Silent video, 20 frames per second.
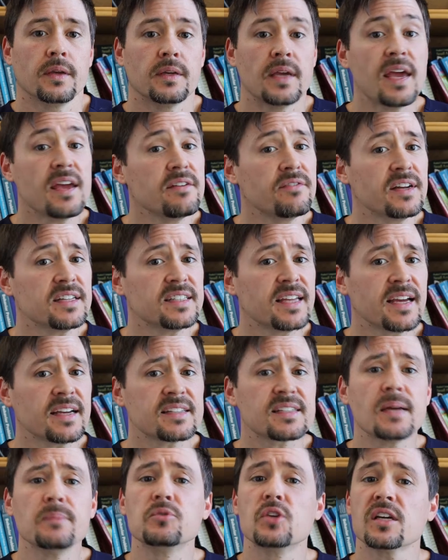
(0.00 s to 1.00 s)
Hey Vet
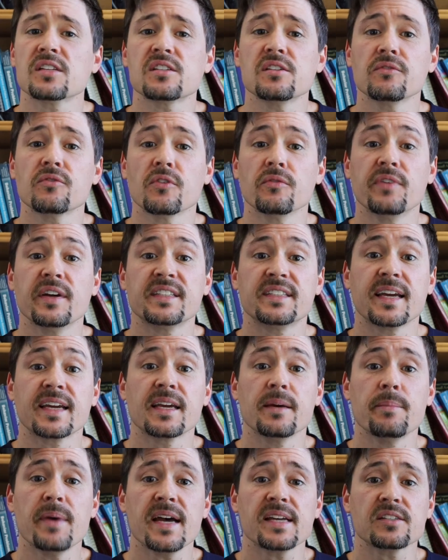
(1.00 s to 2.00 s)
Techs, I'm Justin from Vet Tech
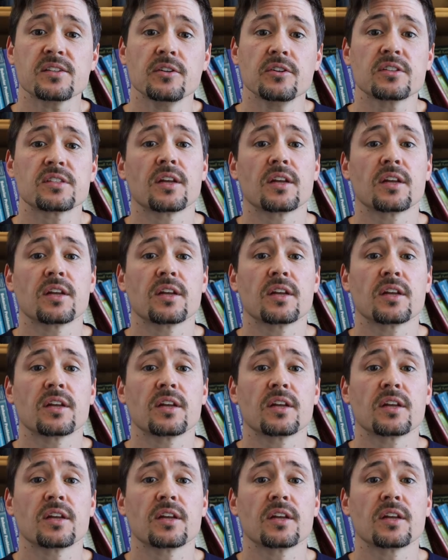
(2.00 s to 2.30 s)
Ambassadors,